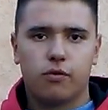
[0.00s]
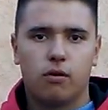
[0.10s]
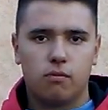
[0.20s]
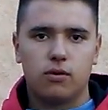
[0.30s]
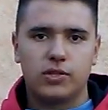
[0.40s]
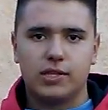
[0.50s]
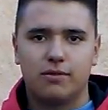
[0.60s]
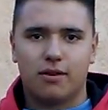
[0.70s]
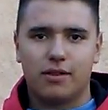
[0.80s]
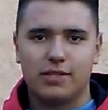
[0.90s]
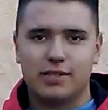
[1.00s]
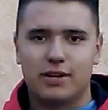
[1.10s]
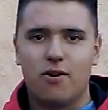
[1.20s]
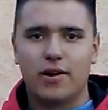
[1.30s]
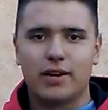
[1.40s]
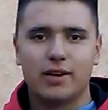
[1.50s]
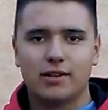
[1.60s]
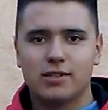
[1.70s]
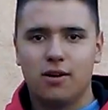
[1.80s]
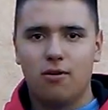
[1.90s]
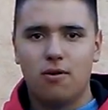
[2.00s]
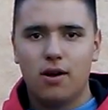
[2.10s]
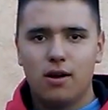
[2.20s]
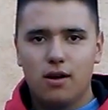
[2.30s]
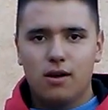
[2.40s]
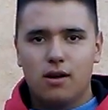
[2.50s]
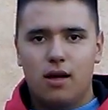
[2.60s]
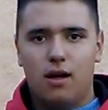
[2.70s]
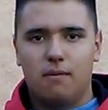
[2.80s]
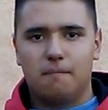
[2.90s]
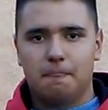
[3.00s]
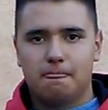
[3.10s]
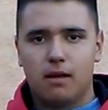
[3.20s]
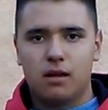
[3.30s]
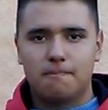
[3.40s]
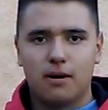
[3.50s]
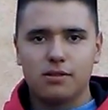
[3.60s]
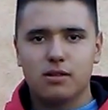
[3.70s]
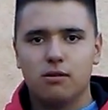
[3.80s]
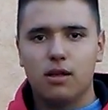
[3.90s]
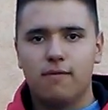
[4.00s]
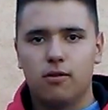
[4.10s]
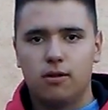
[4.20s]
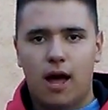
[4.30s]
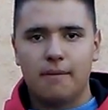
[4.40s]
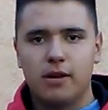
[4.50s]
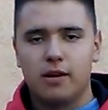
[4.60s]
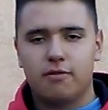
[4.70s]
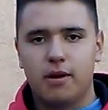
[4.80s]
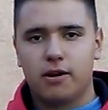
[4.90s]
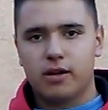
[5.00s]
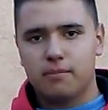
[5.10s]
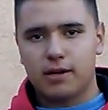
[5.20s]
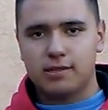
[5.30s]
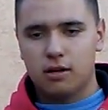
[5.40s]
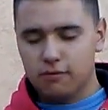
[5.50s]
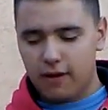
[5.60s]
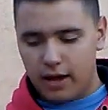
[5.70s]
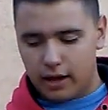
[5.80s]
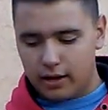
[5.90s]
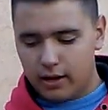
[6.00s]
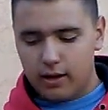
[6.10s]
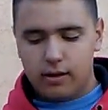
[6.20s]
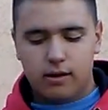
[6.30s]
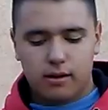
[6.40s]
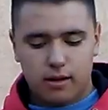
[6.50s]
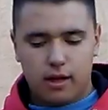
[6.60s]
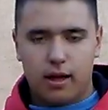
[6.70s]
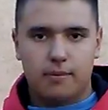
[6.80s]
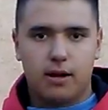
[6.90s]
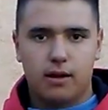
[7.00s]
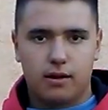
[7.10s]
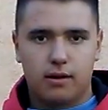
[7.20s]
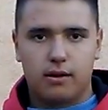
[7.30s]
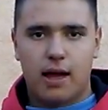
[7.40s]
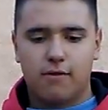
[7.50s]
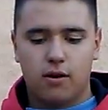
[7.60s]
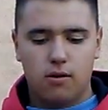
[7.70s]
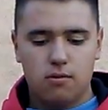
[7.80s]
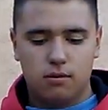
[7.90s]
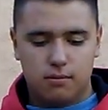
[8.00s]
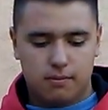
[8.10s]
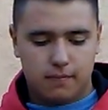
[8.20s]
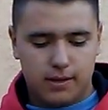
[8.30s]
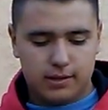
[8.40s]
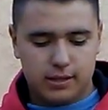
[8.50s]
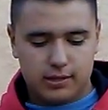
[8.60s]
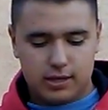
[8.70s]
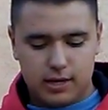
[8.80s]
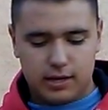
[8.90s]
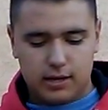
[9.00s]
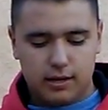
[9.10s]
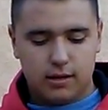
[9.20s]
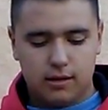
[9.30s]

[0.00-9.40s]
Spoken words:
we'll see where this is going. So, on a personal level, I'm Native American myself. I am a Navajo. This is the